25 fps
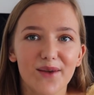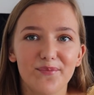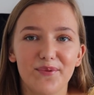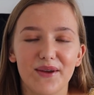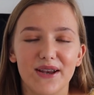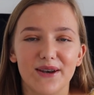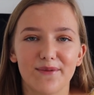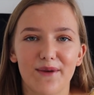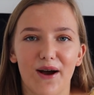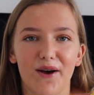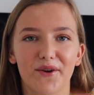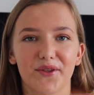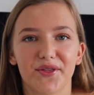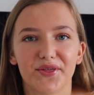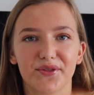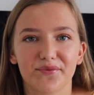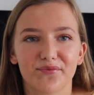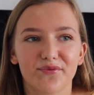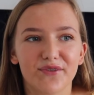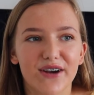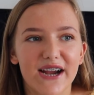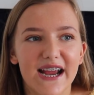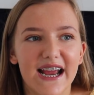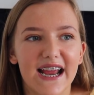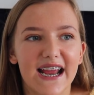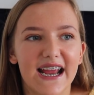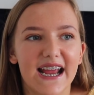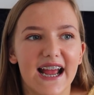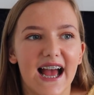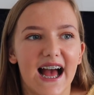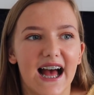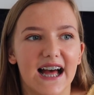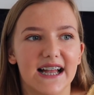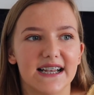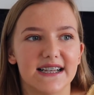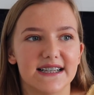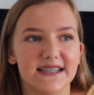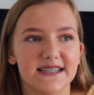being about
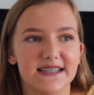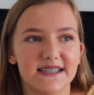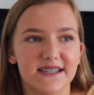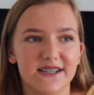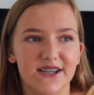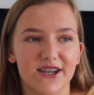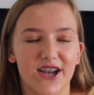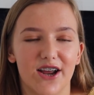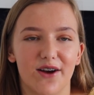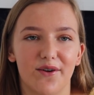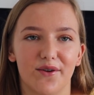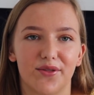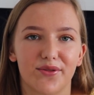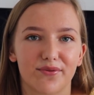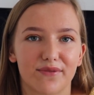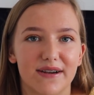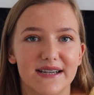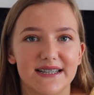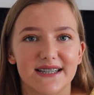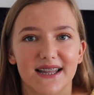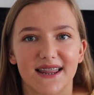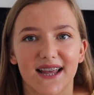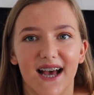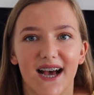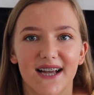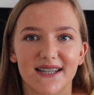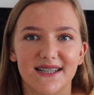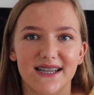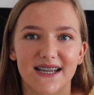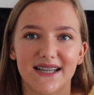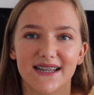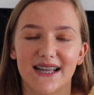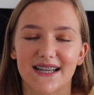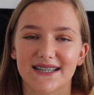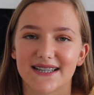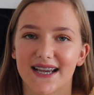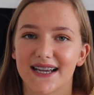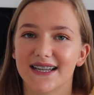3, and you know, 3 to
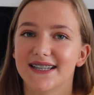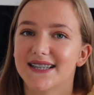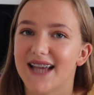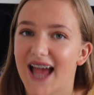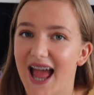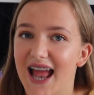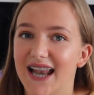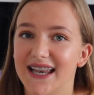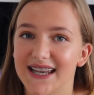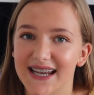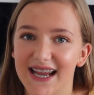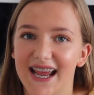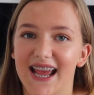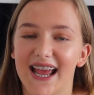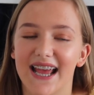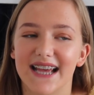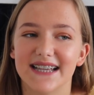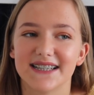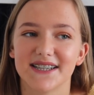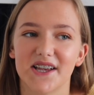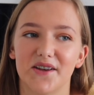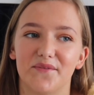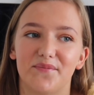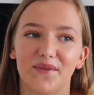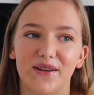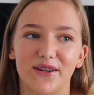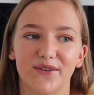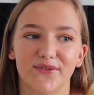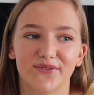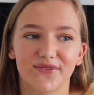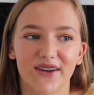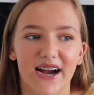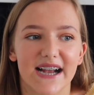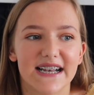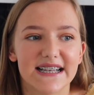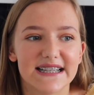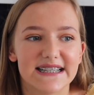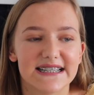13, that's like 10 years of being
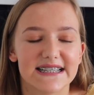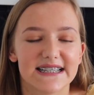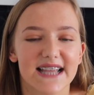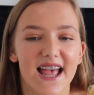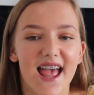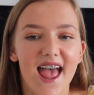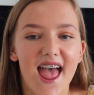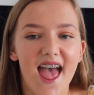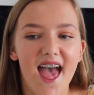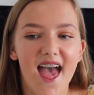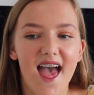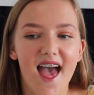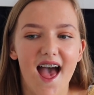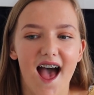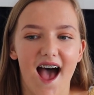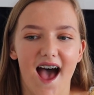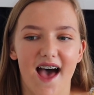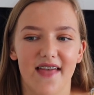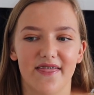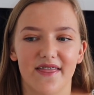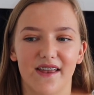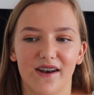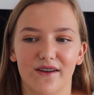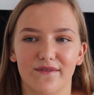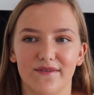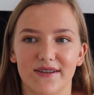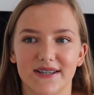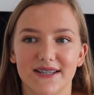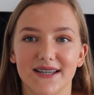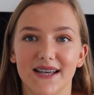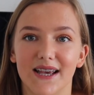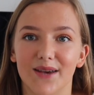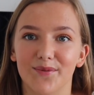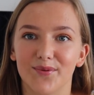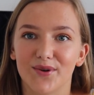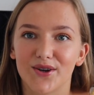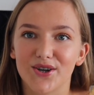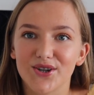friends. And then
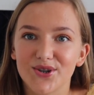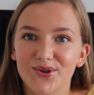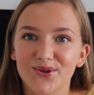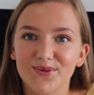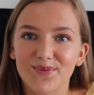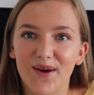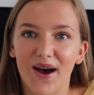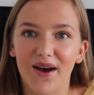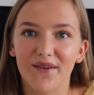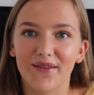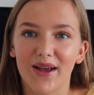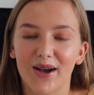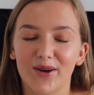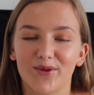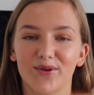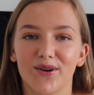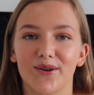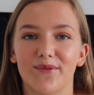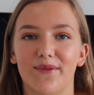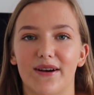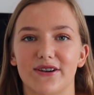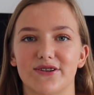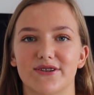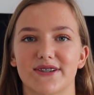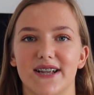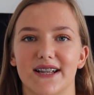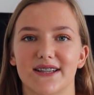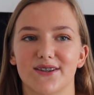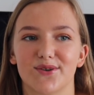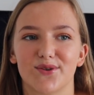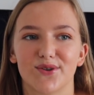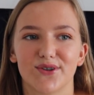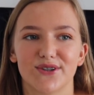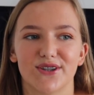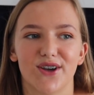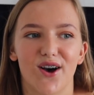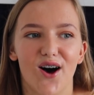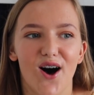obviously because she was part of that group I just had
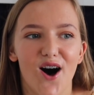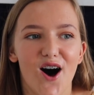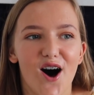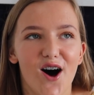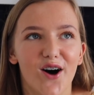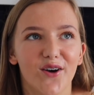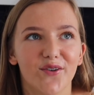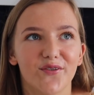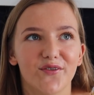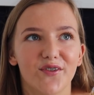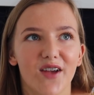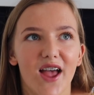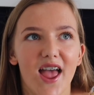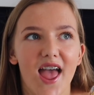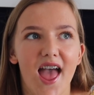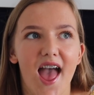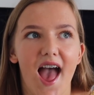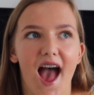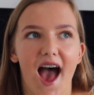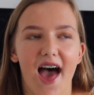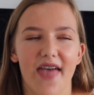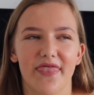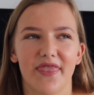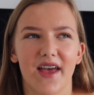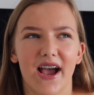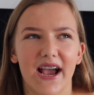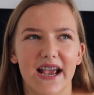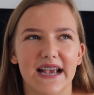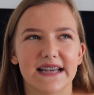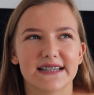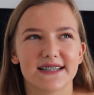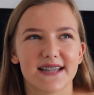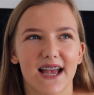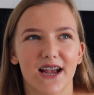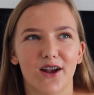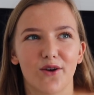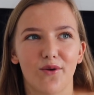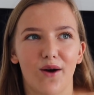to cut it off. And that
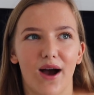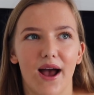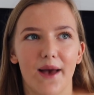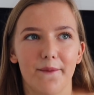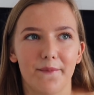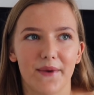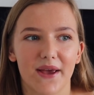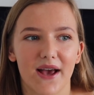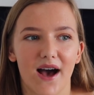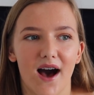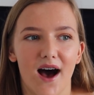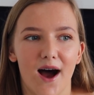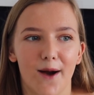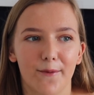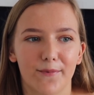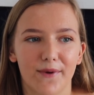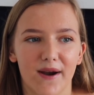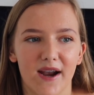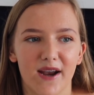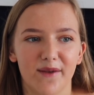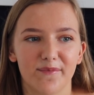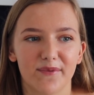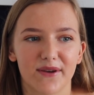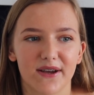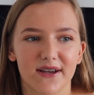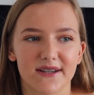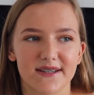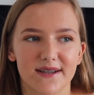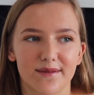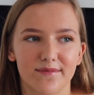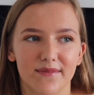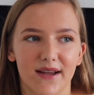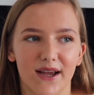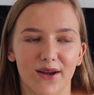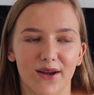is like quite a big heartbreak because I'm